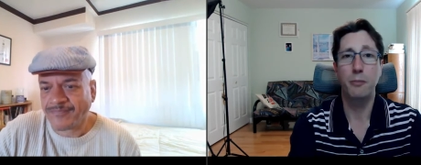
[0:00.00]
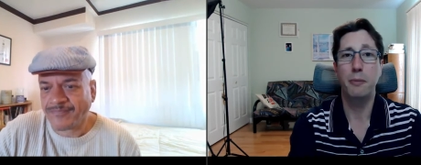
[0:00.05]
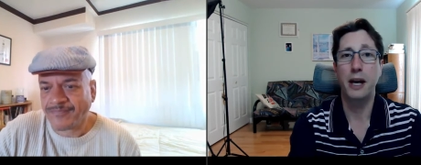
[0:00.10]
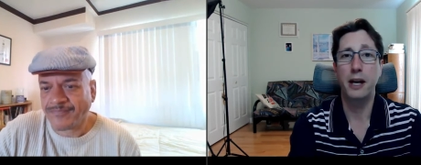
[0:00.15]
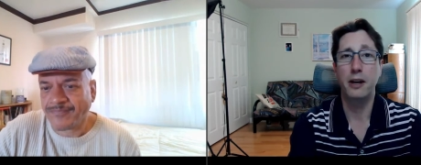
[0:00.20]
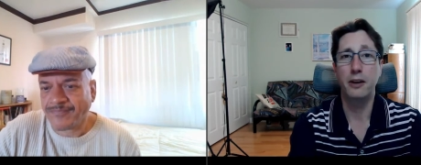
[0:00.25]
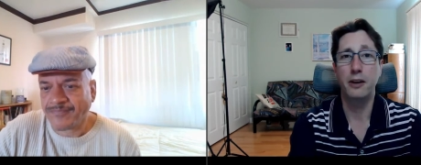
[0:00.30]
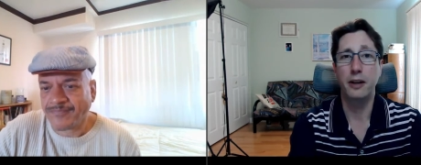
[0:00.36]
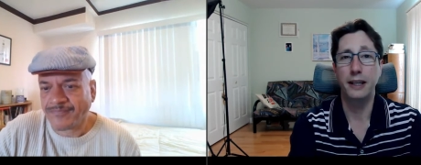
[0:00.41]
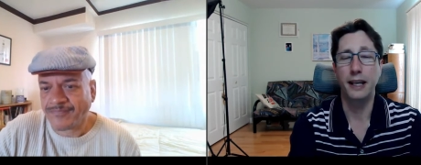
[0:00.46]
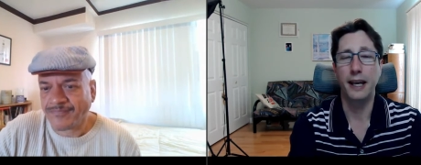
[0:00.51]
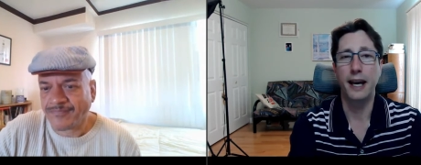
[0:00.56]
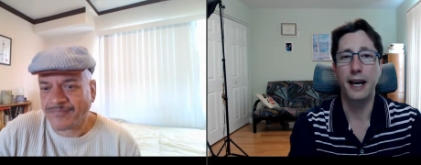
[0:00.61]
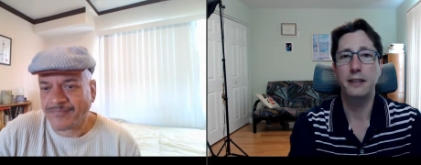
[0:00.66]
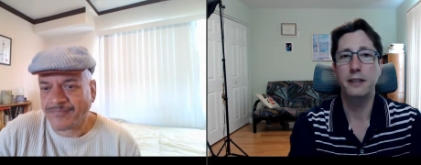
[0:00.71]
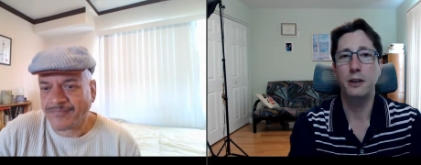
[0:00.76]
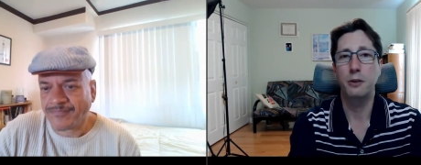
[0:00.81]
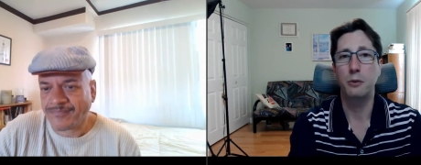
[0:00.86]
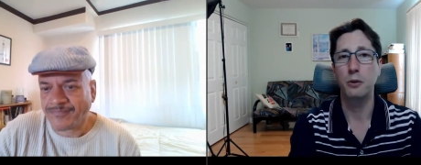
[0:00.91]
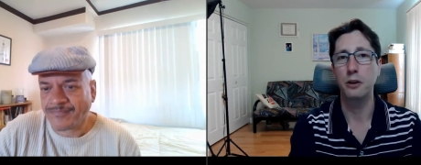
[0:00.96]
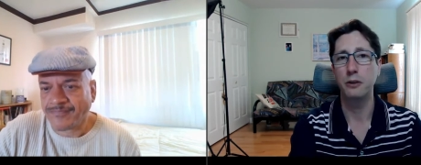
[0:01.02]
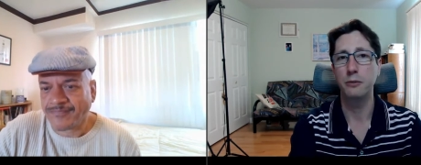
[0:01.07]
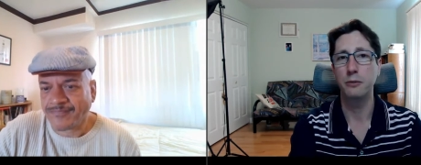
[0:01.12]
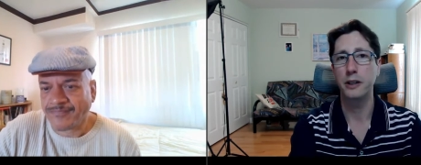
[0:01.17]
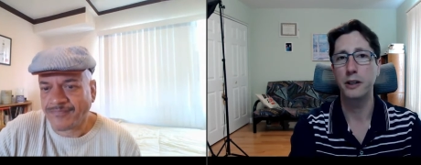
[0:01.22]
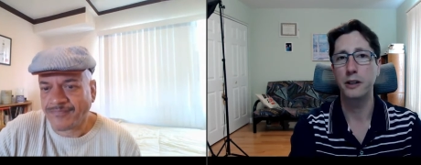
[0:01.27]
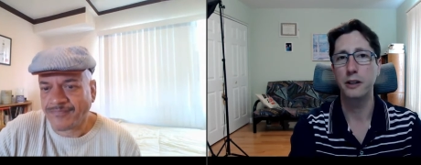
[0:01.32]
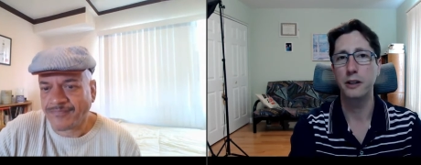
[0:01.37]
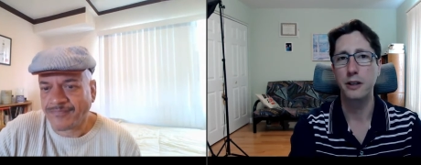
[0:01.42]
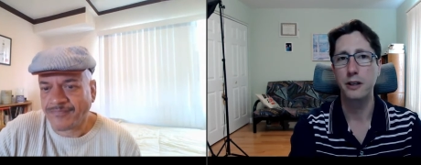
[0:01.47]
Speaker 1: don't matter in the acting
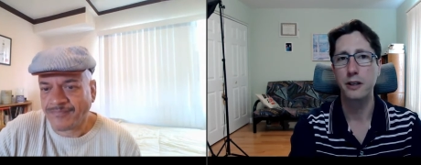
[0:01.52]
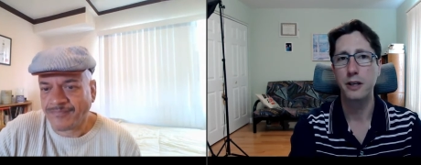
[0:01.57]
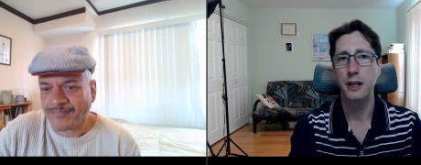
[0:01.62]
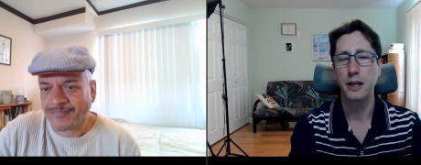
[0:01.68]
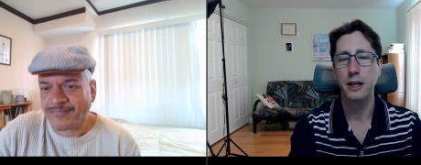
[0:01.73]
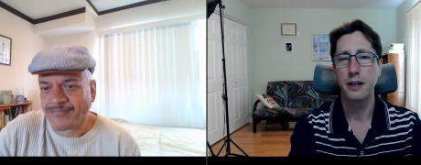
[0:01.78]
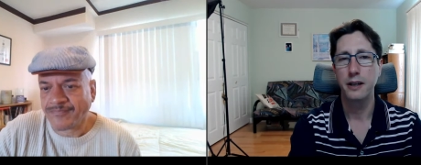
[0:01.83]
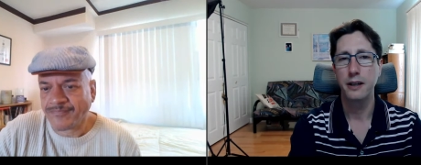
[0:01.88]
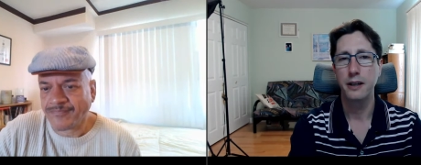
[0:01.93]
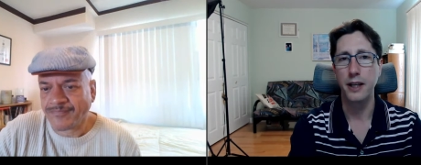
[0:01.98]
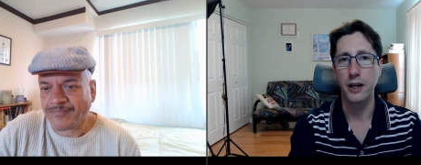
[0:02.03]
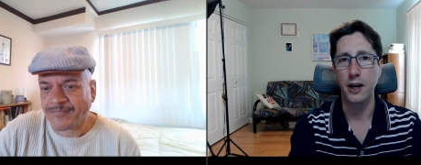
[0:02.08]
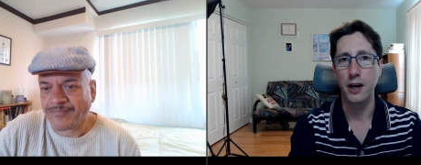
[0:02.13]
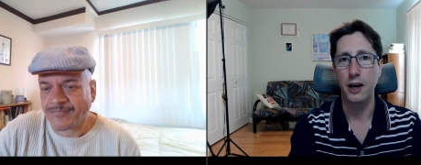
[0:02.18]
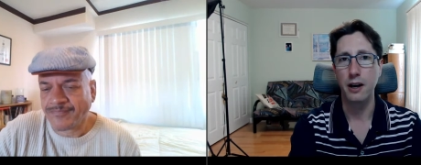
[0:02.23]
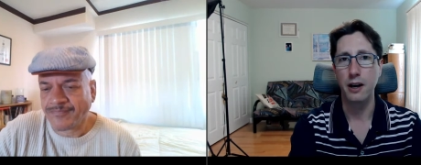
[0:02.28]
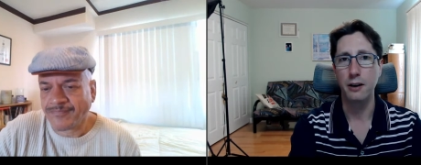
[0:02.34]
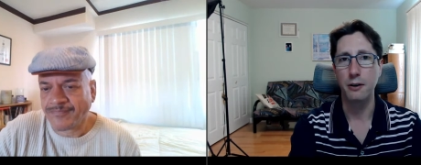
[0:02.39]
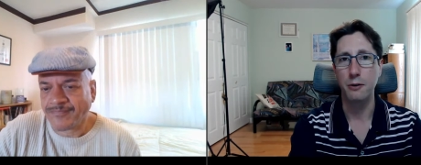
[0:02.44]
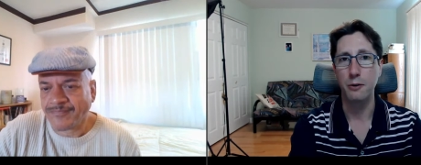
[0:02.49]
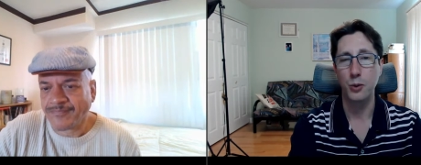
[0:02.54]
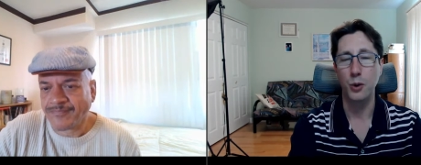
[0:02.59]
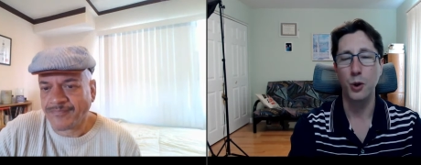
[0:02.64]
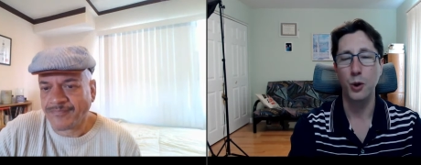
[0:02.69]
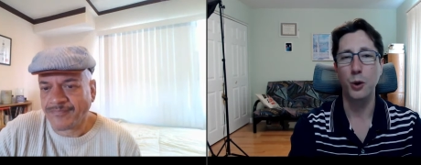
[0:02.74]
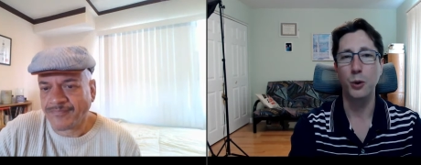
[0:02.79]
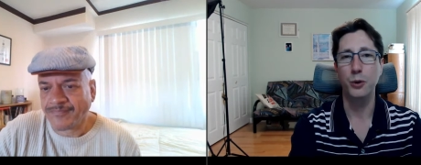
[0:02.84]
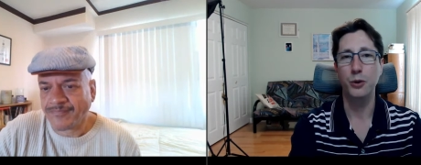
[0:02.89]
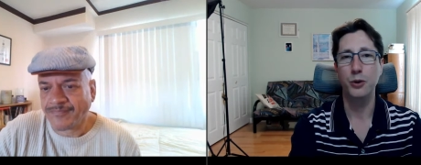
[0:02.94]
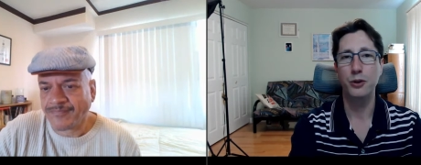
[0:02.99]
world because there are
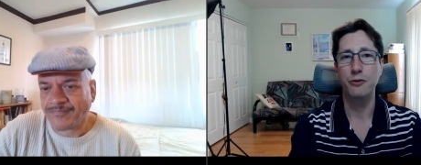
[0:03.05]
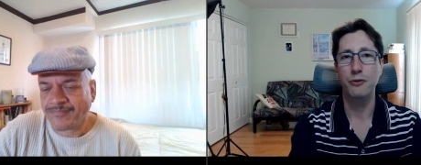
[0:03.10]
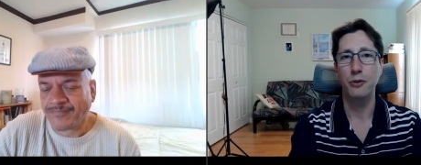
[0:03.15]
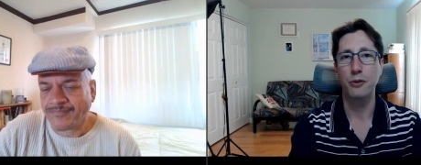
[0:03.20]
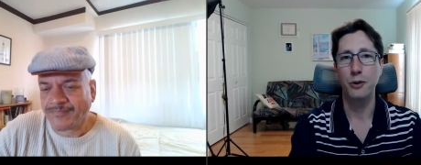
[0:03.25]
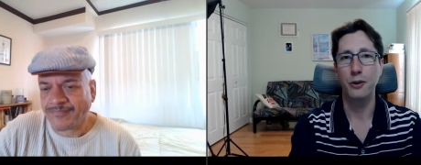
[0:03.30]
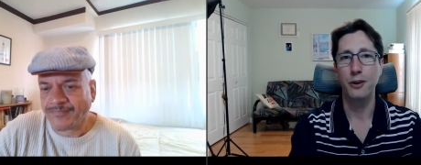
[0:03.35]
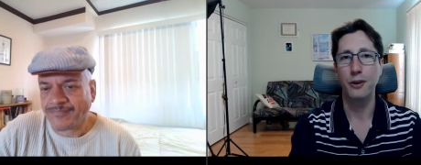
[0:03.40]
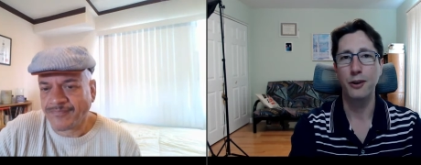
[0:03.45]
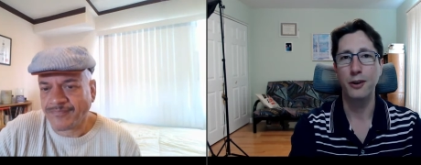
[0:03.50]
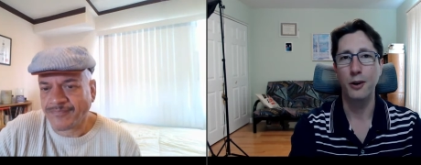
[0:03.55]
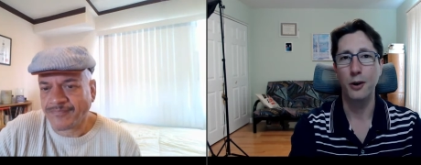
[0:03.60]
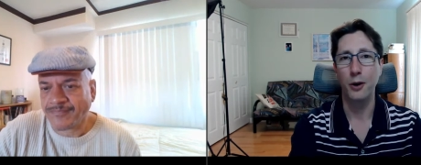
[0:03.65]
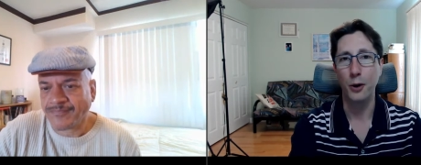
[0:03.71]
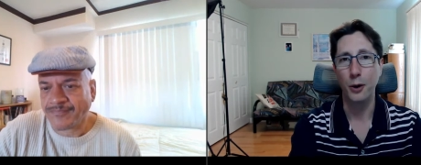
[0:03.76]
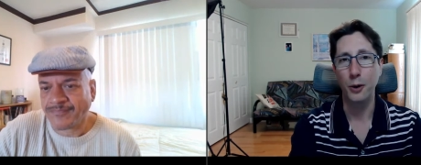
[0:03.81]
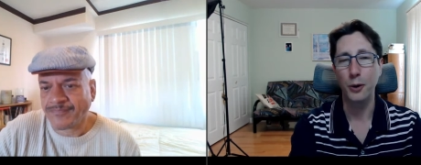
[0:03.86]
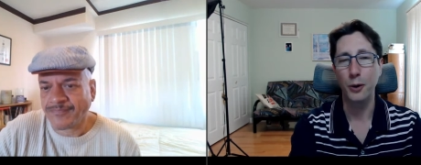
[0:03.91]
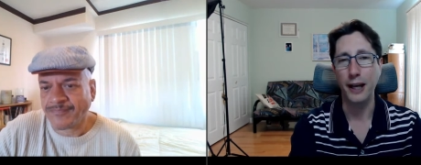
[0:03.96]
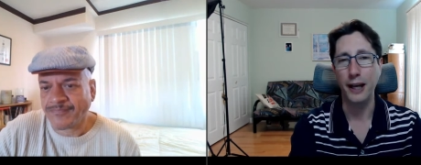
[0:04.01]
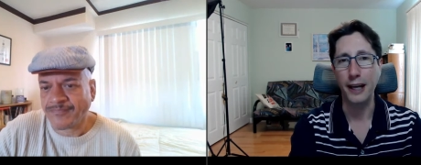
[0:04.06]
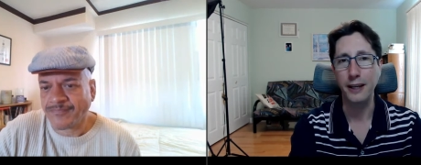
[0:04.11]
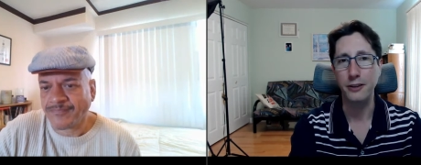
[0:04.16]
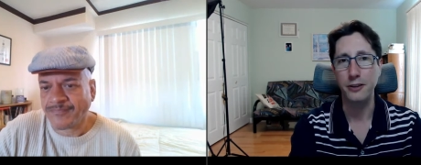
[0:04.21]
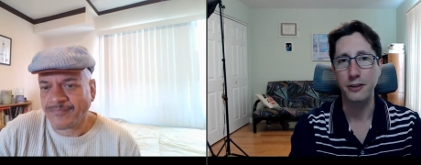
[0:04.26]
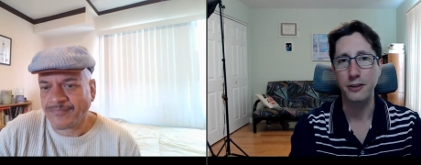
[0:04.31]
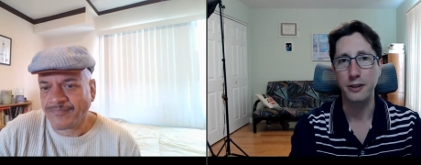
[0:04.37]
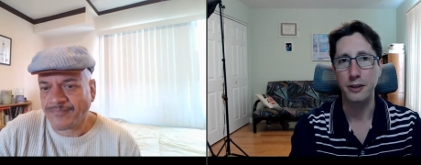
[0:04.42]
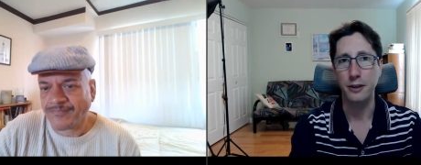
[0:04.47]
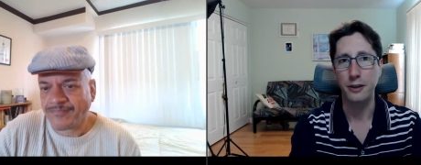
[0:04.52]
roles for all
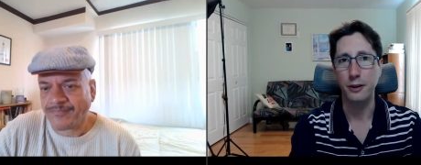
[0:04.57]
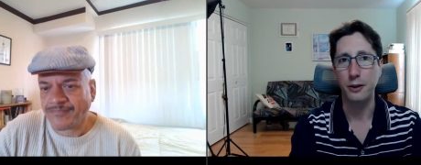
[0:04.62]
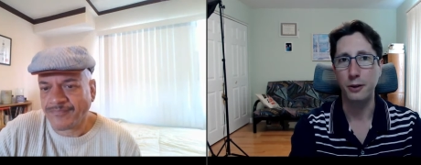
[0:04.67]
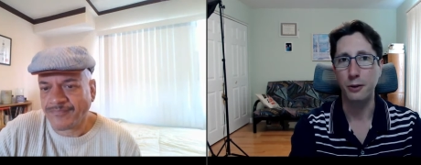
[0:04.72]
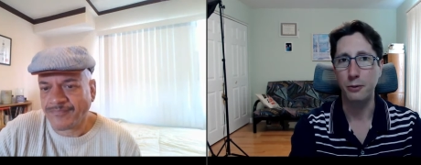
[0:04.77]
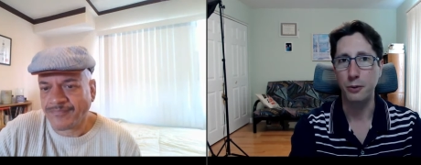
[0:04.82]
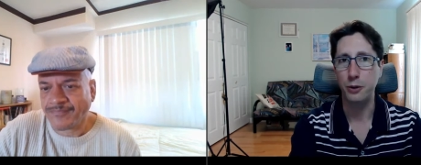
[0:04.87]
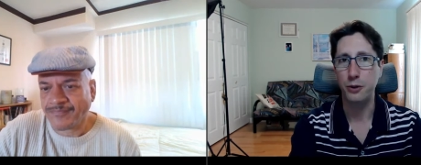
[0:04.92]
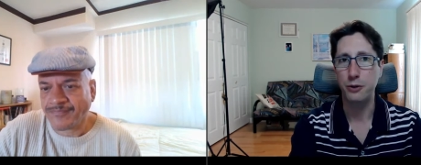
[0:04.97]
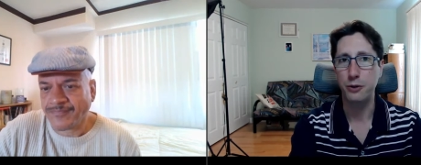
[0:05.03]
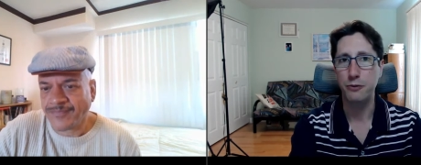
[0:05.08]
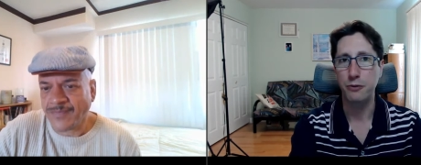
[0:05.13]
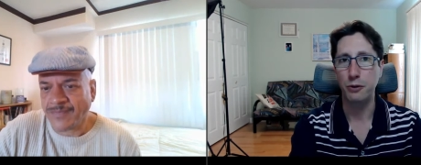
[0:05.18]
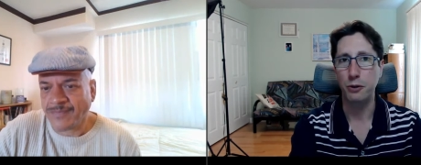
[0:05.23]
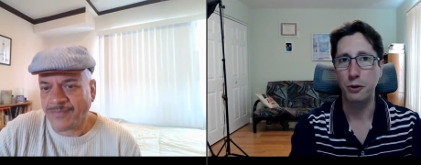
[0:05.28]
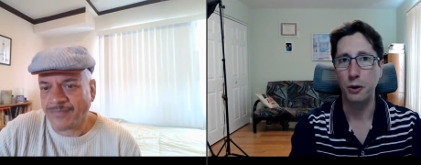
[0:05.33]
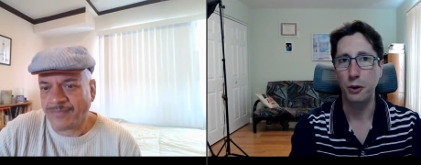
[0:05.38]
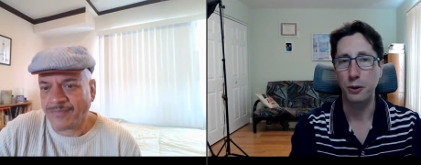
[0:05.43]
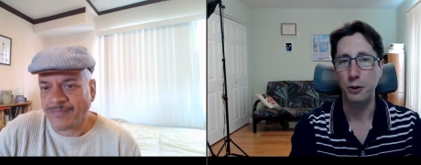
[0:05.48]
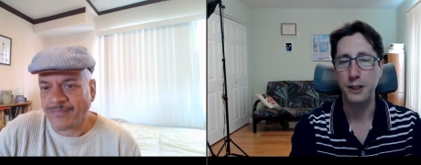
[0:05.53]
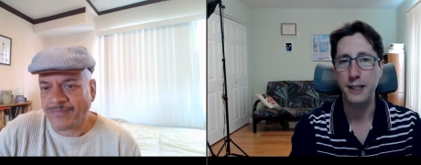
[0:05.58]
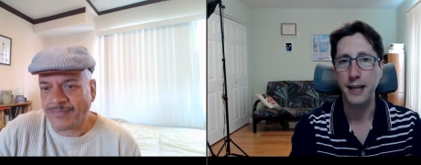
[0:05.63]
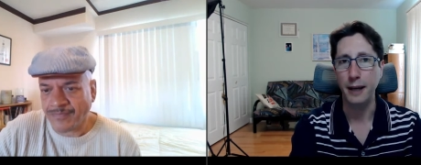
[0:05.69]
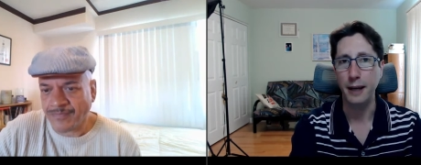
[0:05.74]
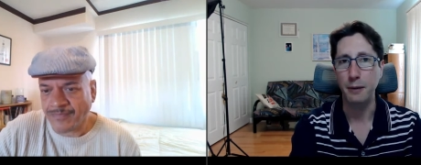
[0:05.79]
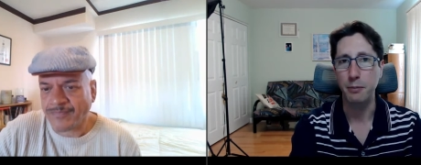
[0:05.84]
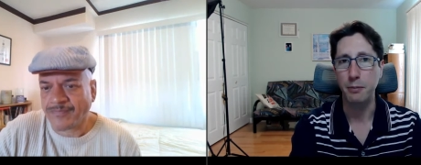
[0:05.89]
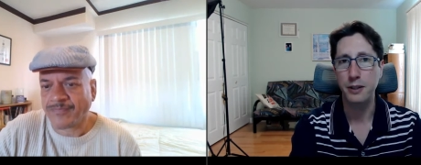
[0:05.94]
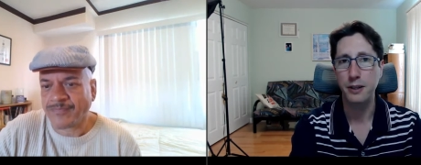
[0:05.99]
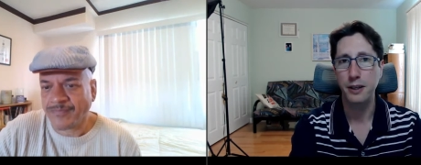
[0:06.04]
ages and there are roles for all
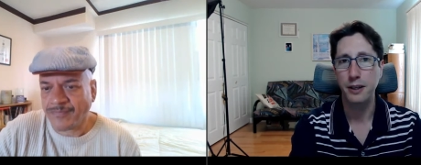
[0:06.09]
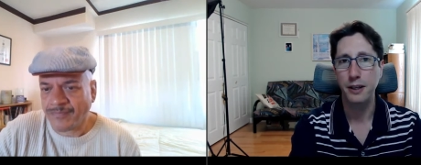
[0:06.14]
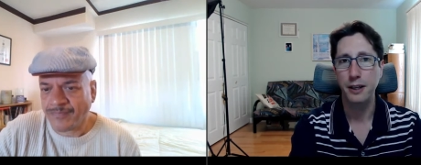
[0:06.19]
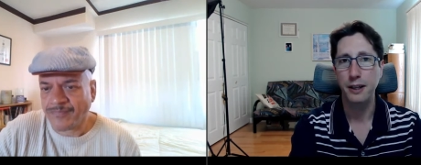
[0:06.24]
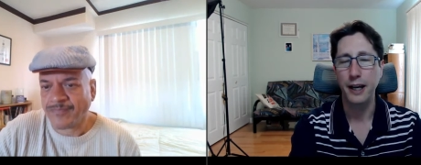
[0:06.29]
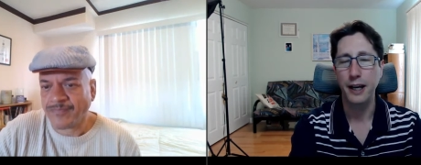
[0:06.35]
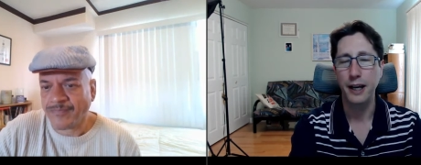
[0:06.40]
types.